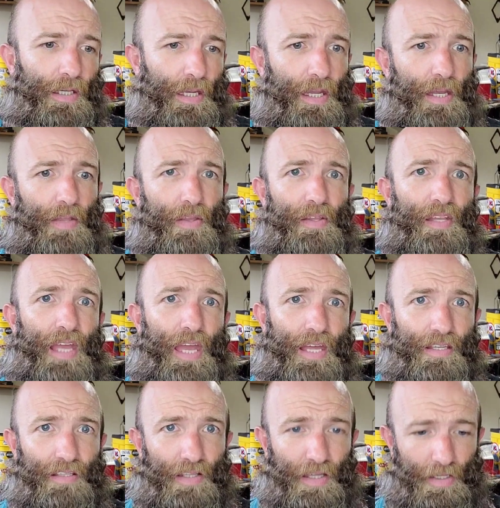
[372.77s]
and then they
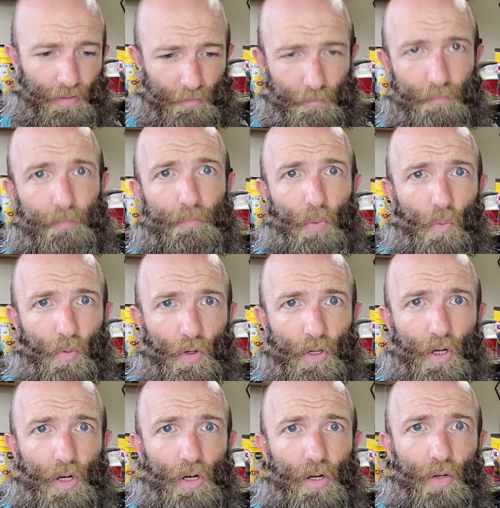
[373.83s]
had to
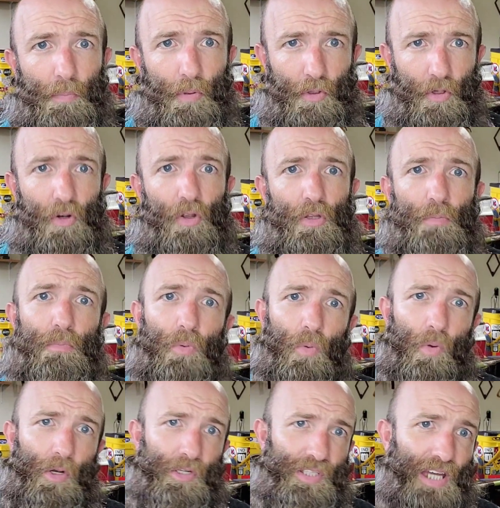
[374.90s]
board her, put her on the
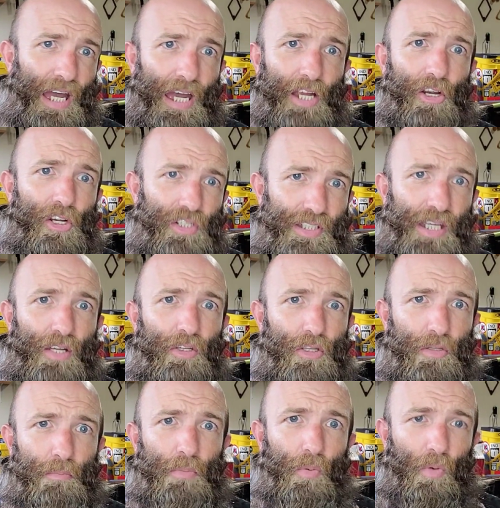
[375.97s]
board, tie her down
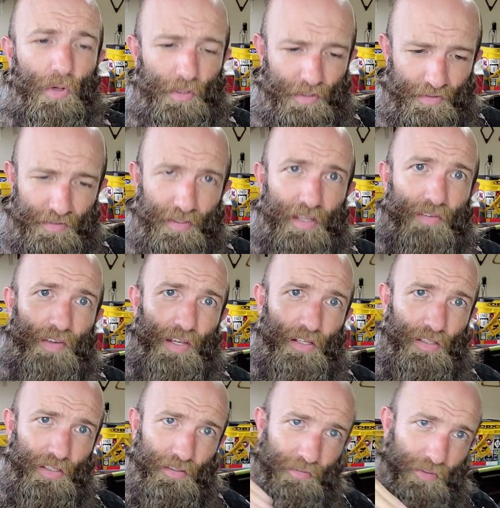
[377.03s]
to the board, because then they got to
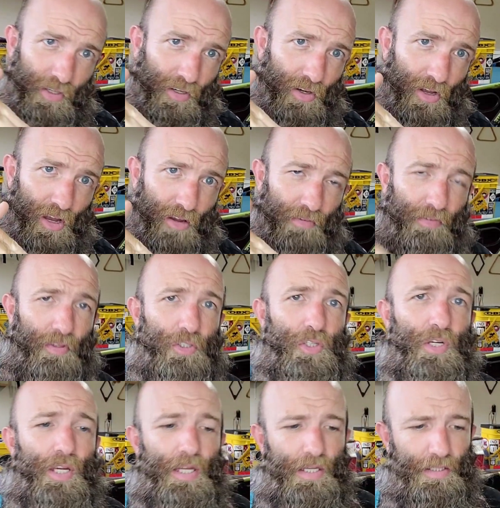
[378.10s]
lift her off the
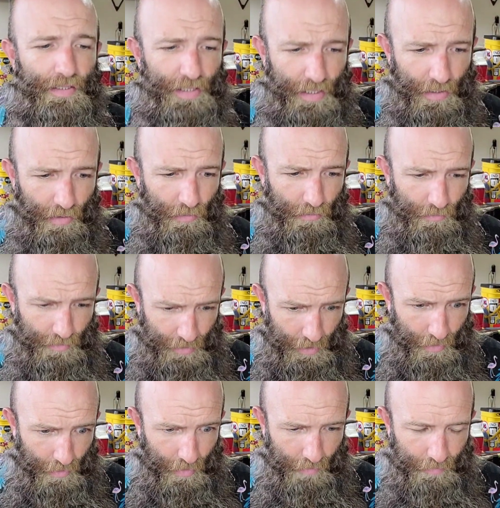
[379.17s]
train, down
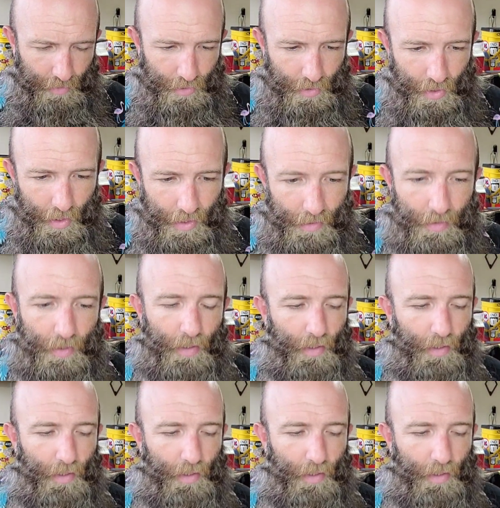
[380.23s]
off the train.